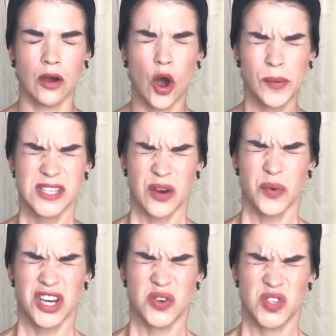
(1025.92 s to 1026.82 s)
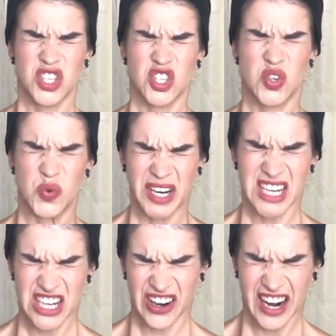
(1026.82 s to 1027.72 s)
Almost like when you squint
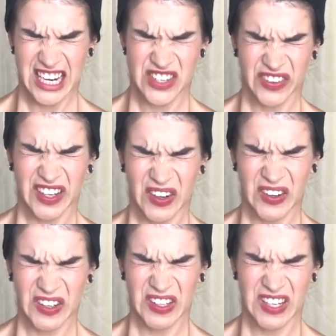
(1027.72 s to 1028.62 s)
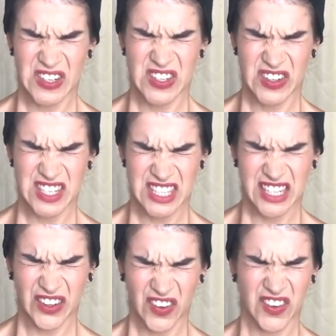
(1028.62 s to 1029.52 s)
your eyes really hard and you start to see
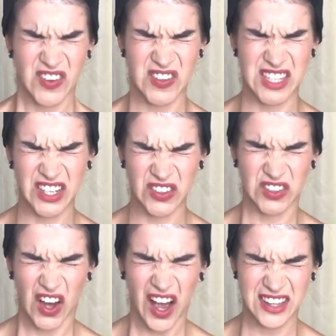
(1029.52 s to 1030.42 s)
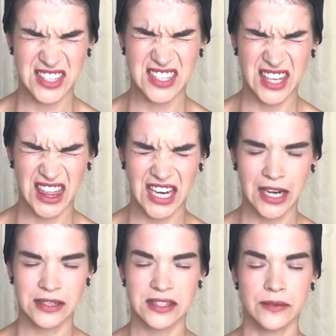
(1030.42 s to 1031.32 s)
all those little dots and
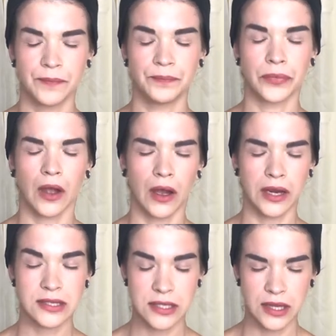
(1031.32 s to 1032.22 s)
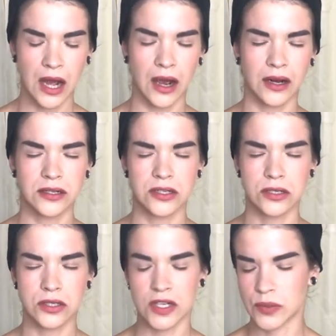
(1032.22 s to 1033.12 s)
things. I see that
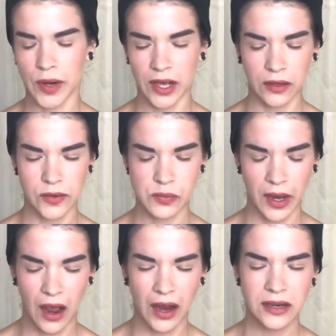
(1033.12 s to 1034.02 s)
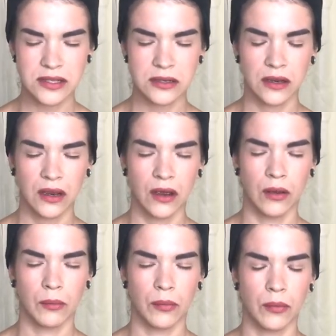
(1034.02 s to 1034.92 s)
just when I close my eyes.
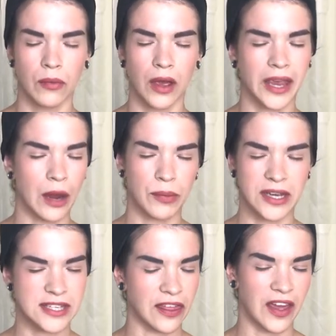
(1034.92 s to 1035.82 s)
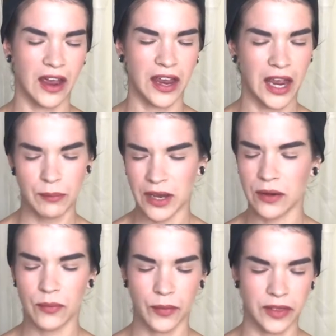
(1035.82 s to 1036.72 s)
Again, because I think I came
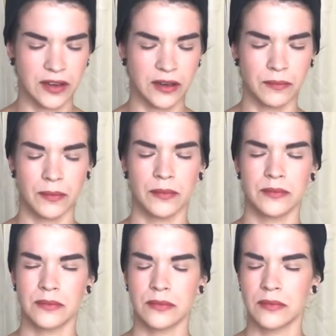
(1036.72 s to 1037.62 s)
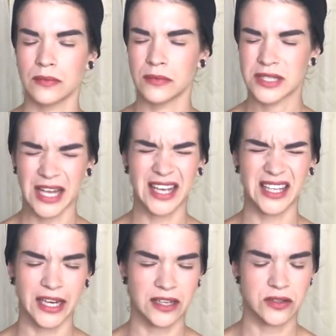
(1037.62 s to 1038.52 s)
in with a
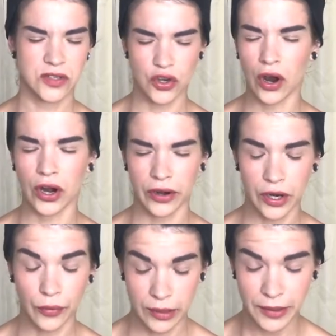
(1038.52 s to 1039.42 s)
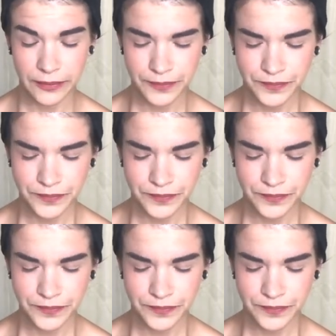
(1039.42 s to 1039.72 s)
slightly stronger agreement.